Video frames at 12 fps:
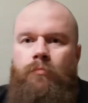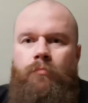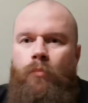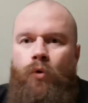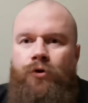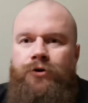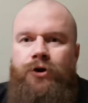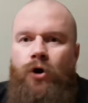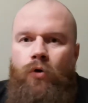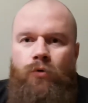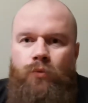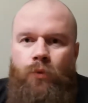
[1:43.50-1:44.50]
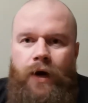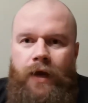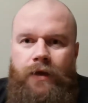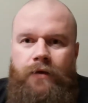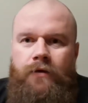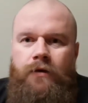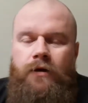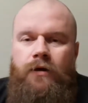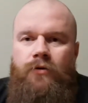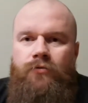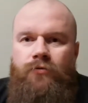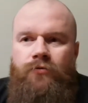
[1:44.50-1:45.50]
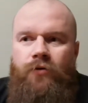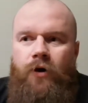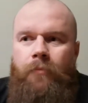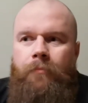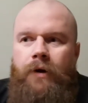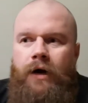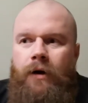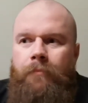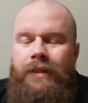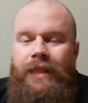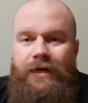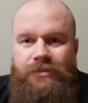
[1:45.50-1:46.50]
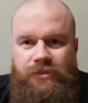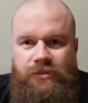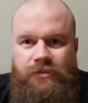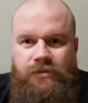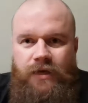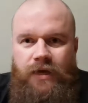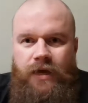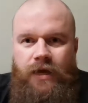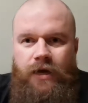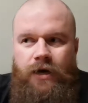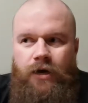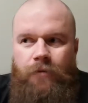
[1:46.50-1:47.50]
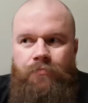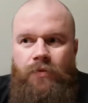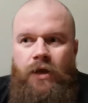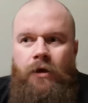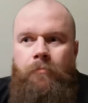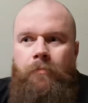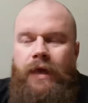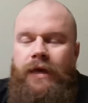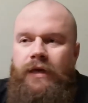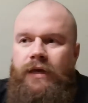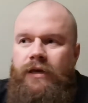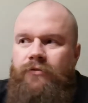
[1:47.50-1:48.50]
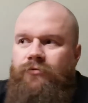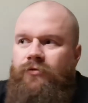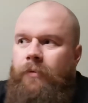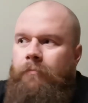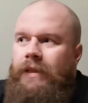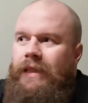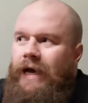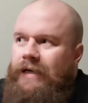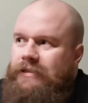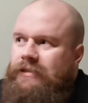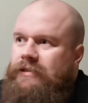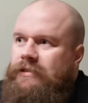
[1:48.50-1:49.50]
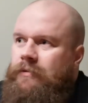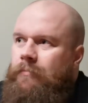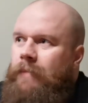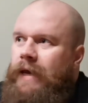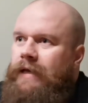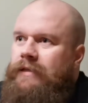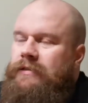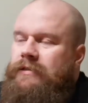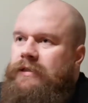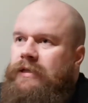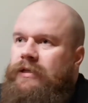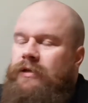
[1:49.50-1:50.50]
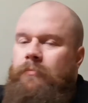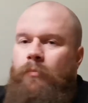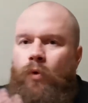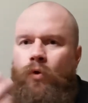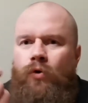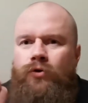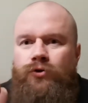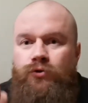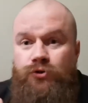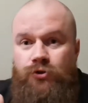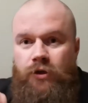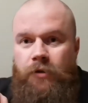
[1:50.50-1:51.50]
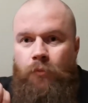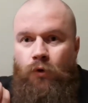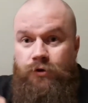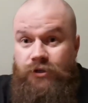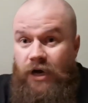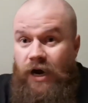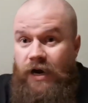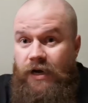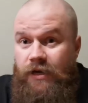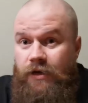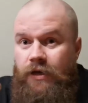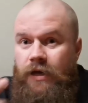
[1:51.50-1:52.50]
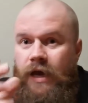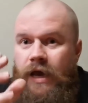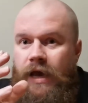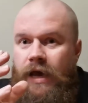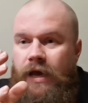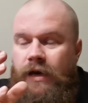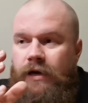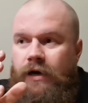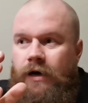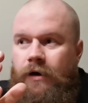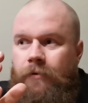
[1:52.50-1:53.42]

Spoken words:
more known way from molasses, and making it from molasses makes it usually more dark and